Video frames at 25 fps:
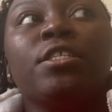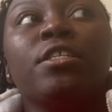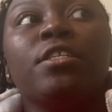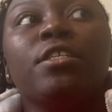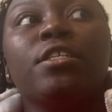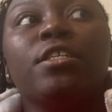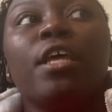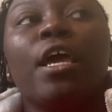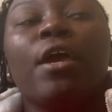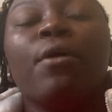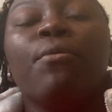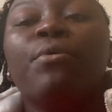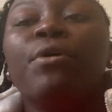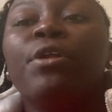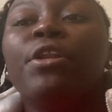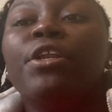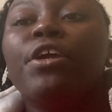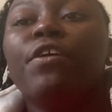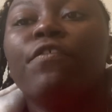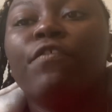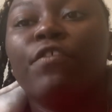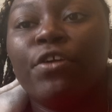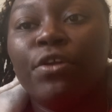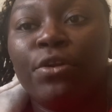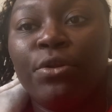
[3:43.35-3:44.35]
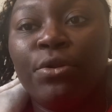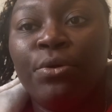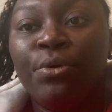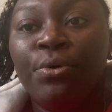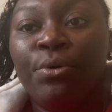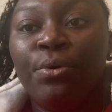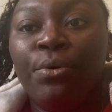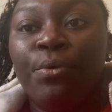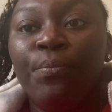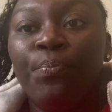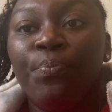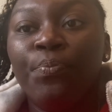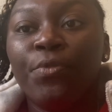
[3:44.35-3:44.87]
they would never
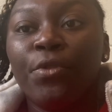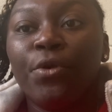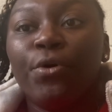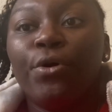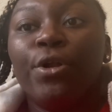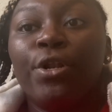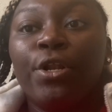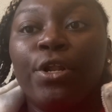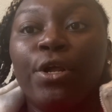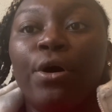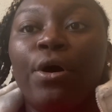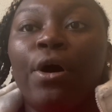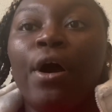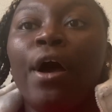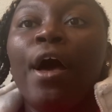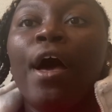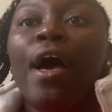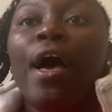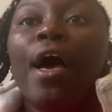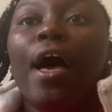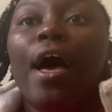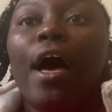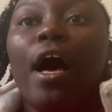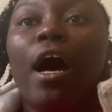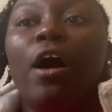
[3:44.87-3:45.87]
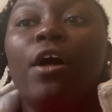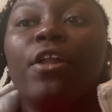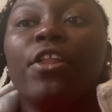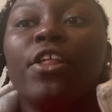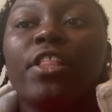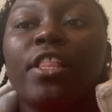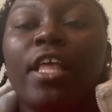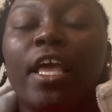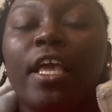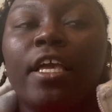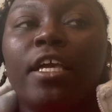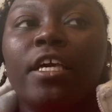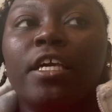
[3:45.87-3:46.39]
know how did
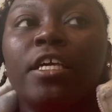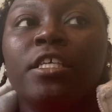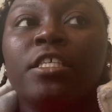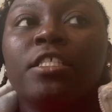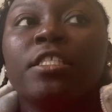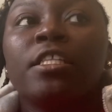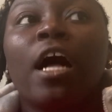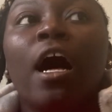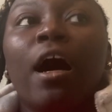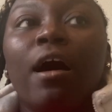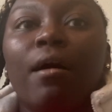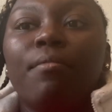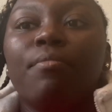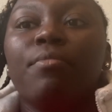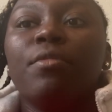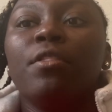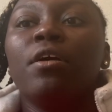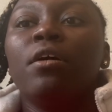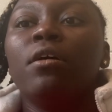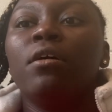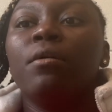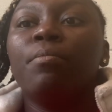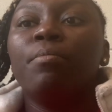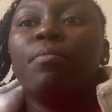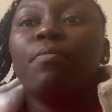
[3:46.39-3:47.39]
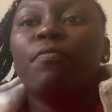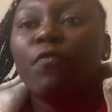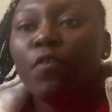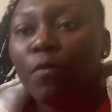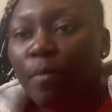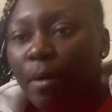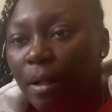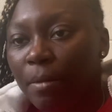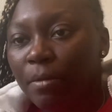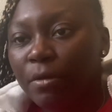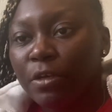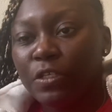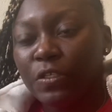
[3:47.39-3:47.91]
they could stop the
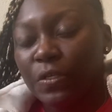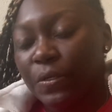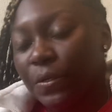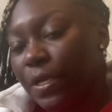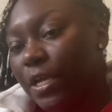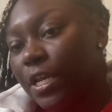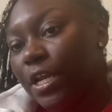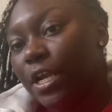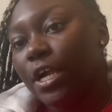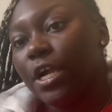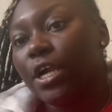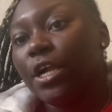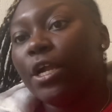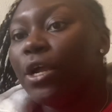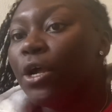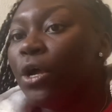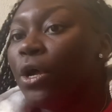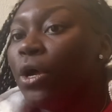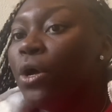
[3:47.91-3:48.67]
football players from getting hurt,